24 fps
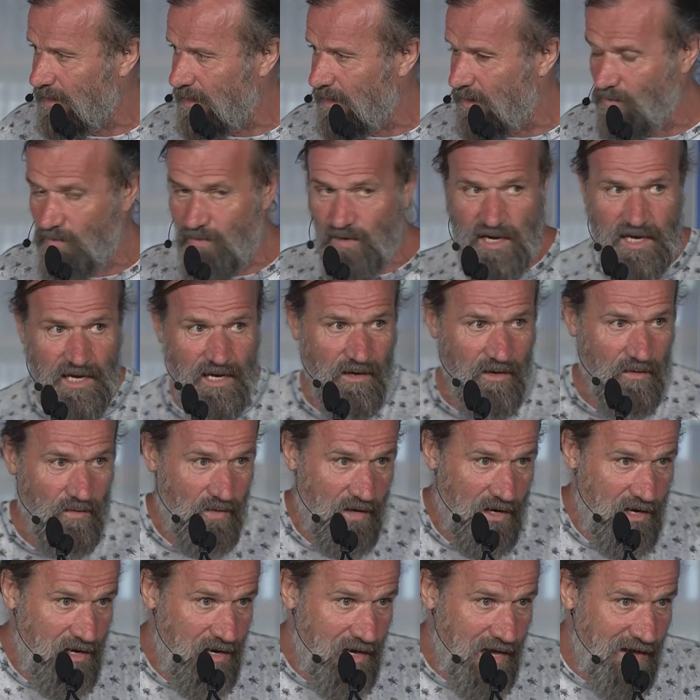and we
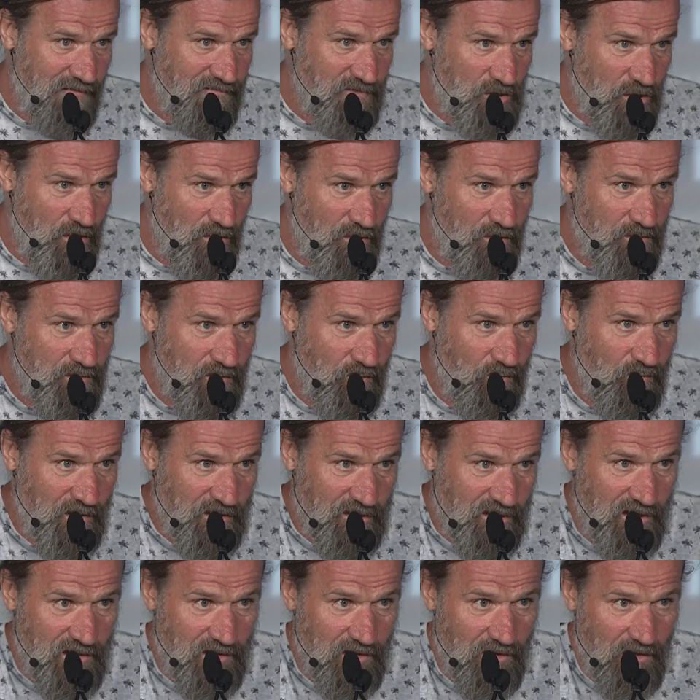have shown
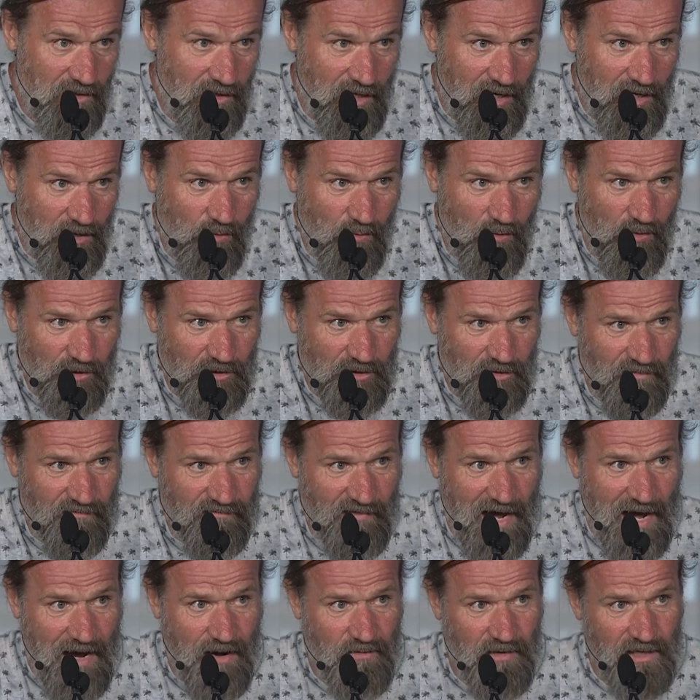within a quarter of
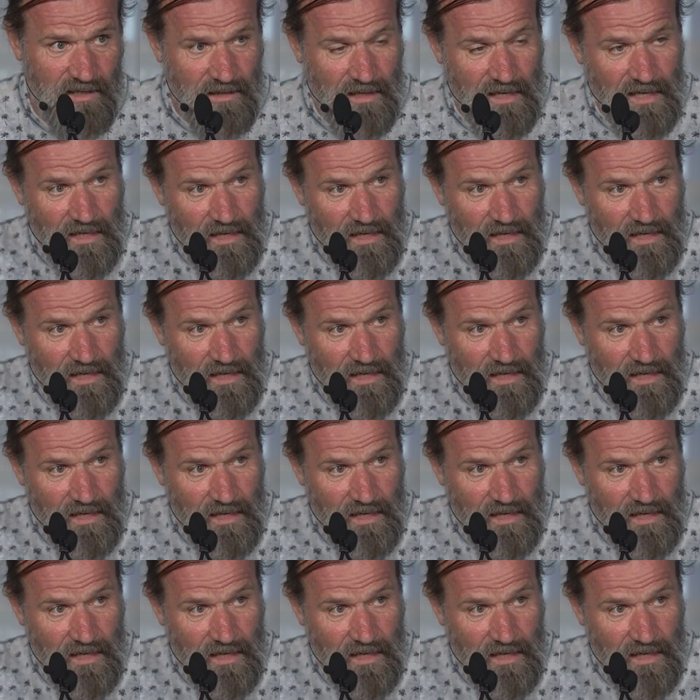an hour